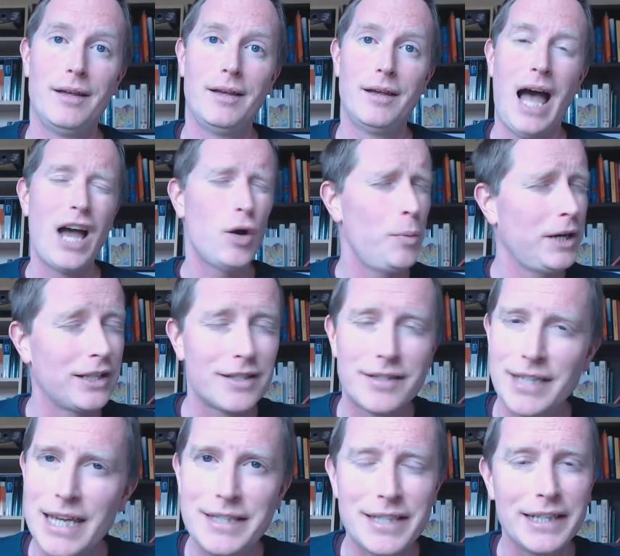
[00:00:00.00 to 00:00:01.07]
I hope we can
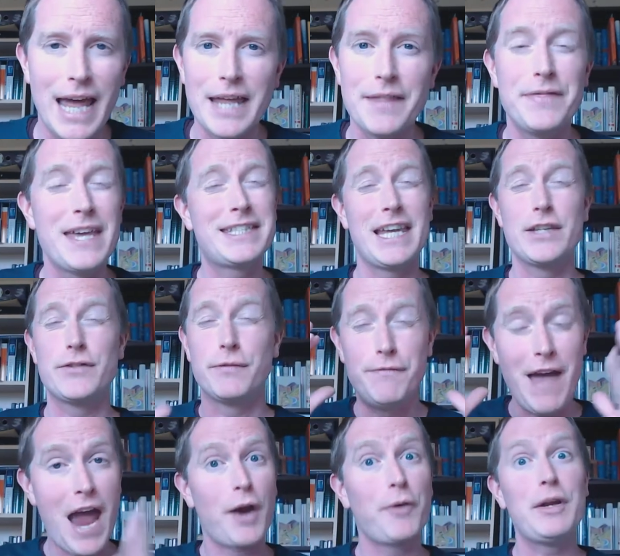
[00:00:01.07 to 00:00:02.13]
see today, this is
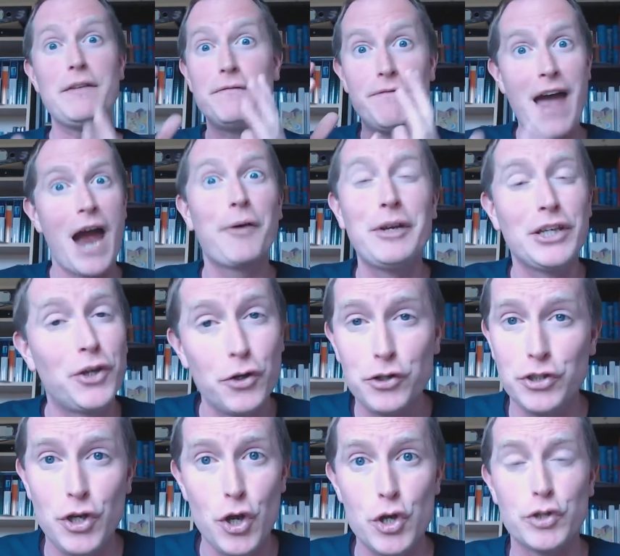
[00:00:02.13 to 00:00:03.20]
very, very good
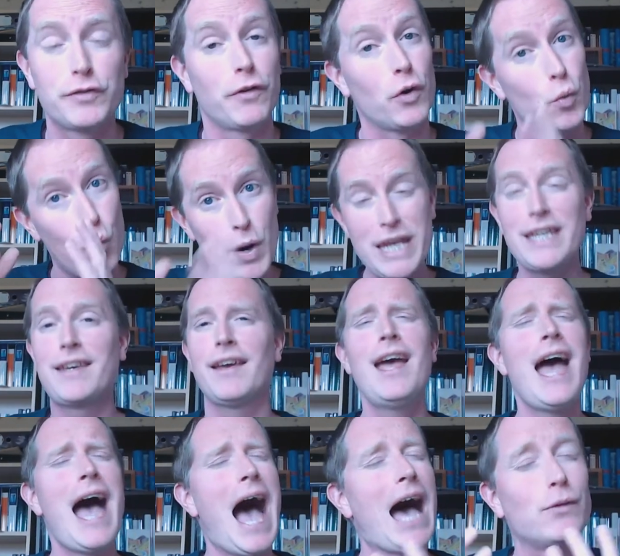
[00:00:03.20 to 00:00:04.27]
news for weak
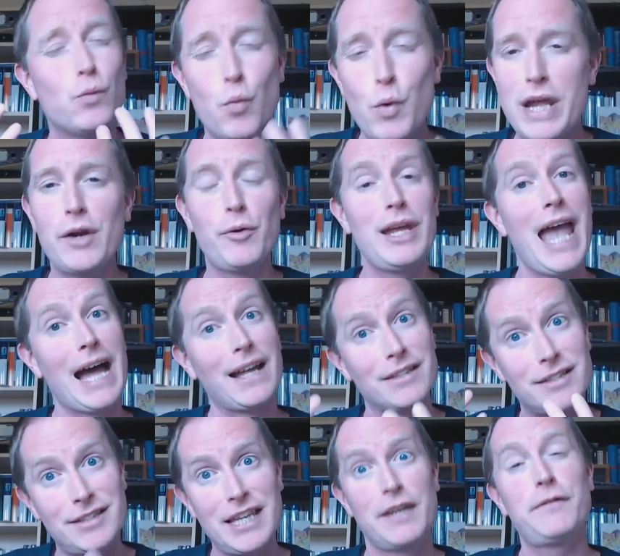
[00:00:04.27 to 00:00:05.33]
and weary and
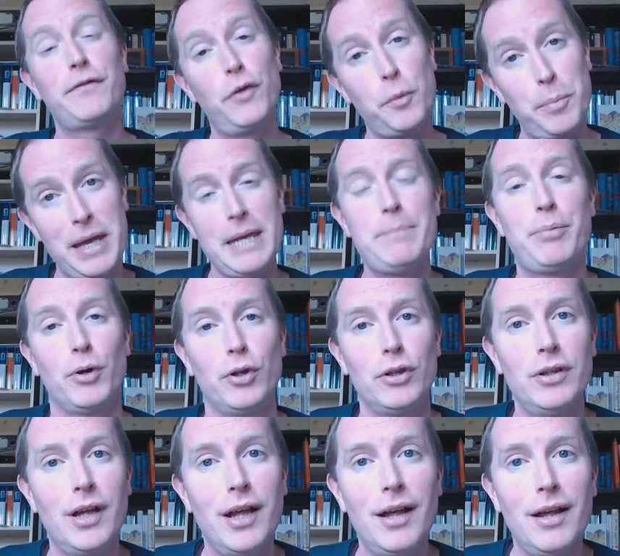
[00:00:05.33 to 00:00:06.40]
sinful people
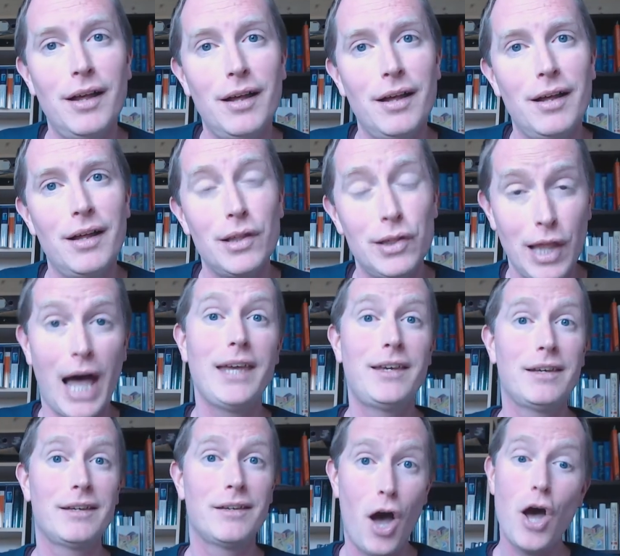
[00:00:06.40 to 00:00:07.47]

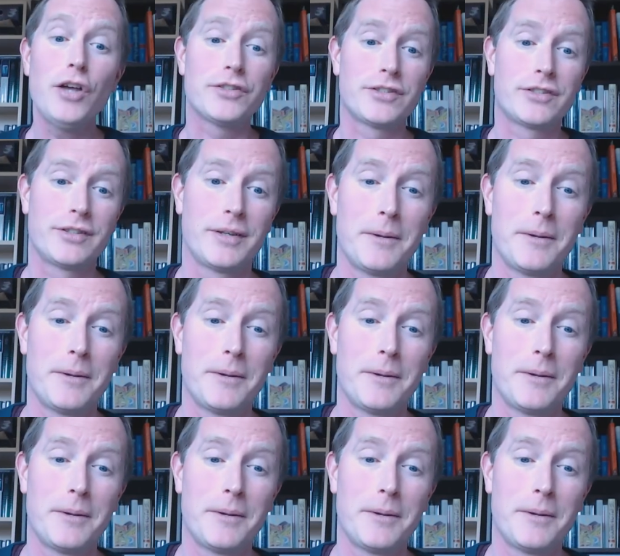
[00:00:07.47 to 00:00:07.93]
like us.